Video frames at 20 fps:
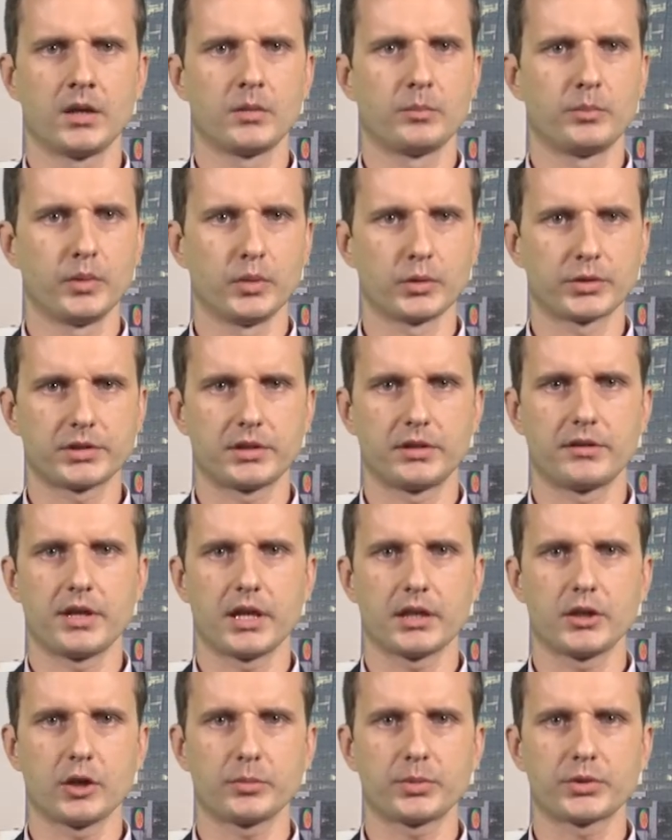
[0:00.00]
Boost the
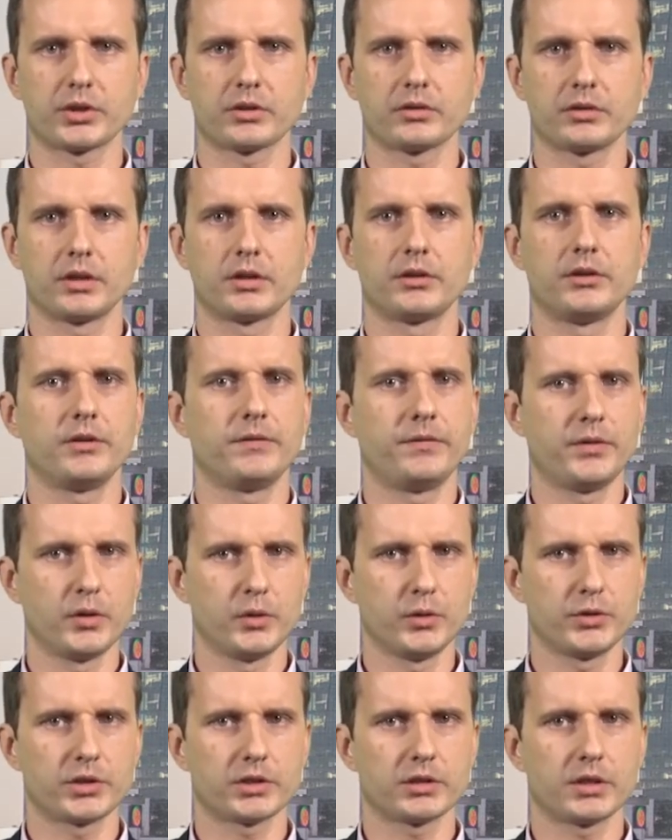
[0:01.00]
adoption,
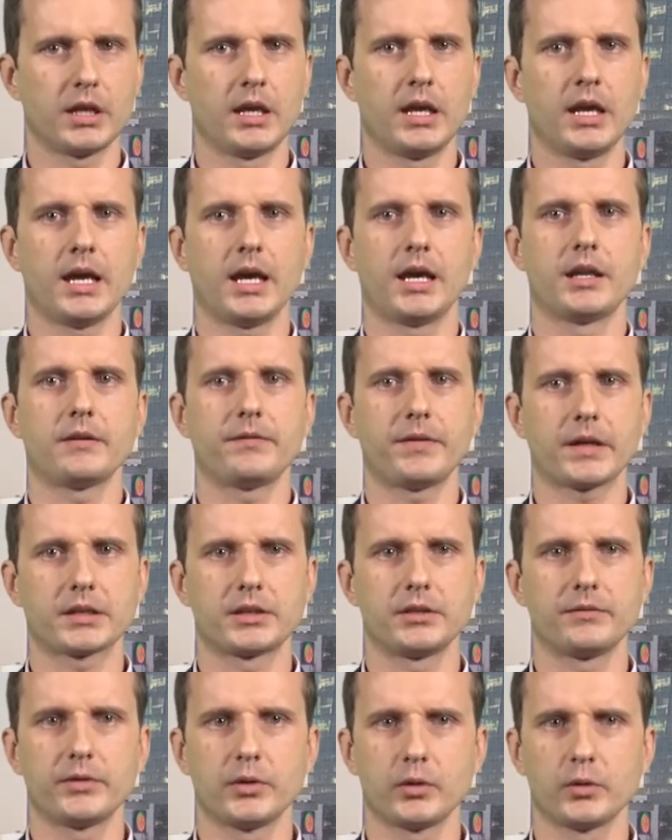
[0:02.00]
diffusion, and
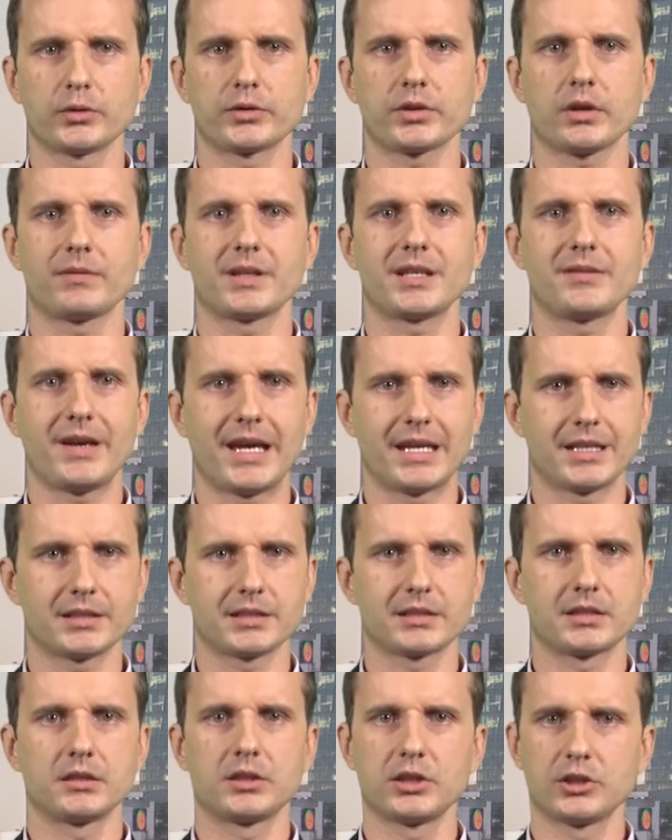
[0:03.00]
effective use of
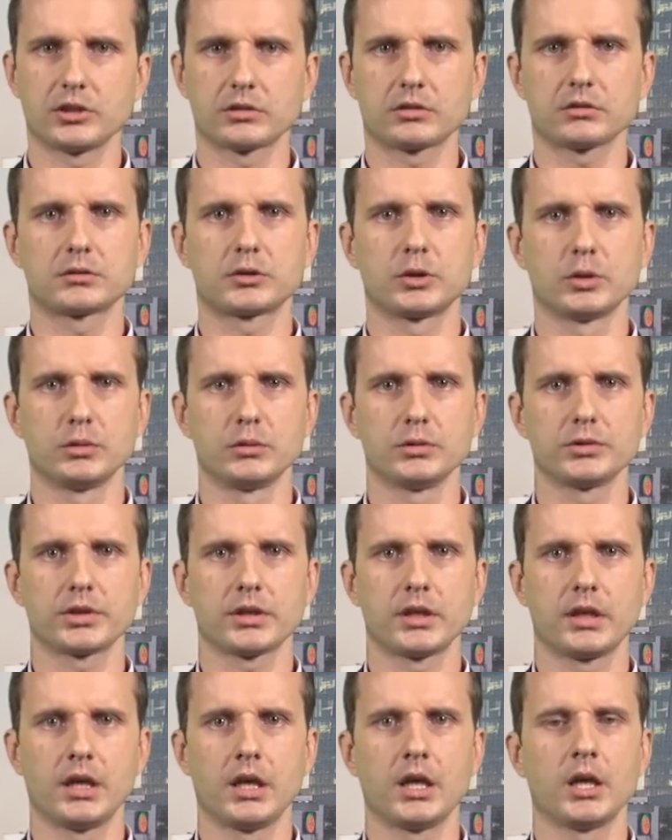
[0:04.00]
advanced digital tools
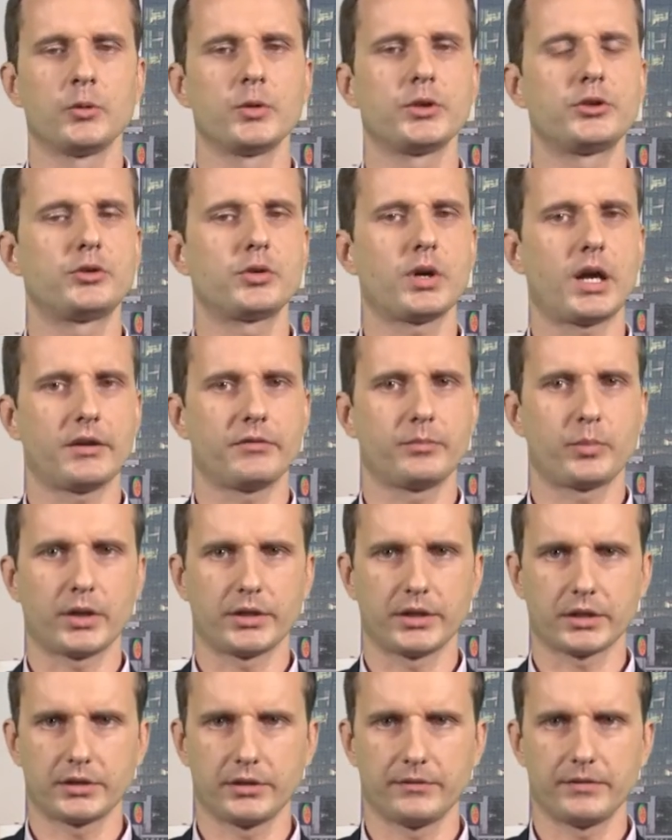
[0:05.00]
which drive
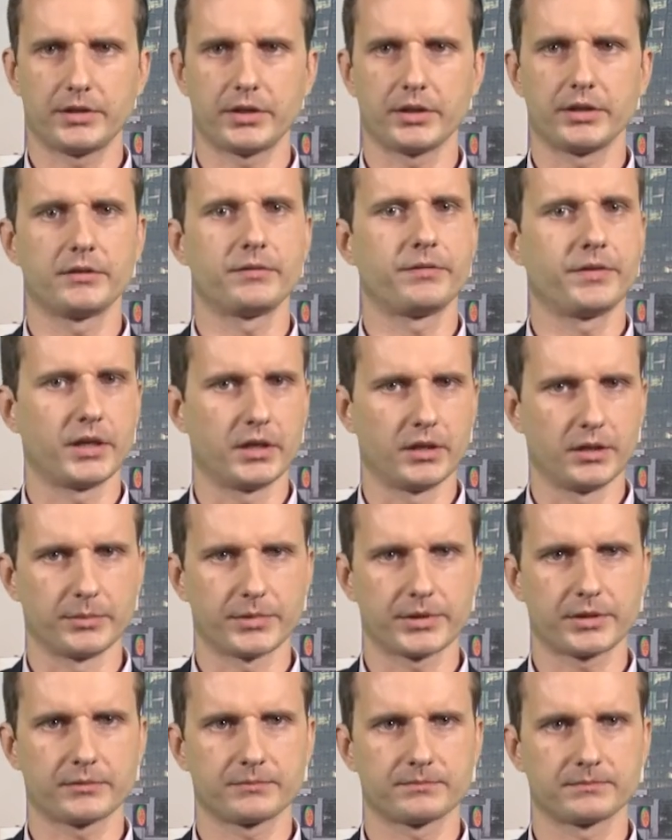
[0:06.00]
productivity in
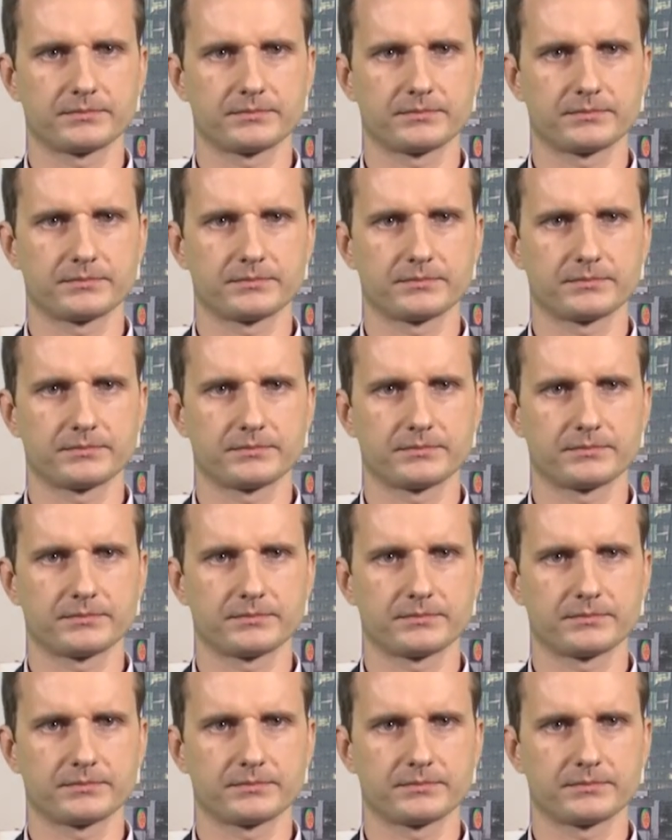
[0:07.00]
firms.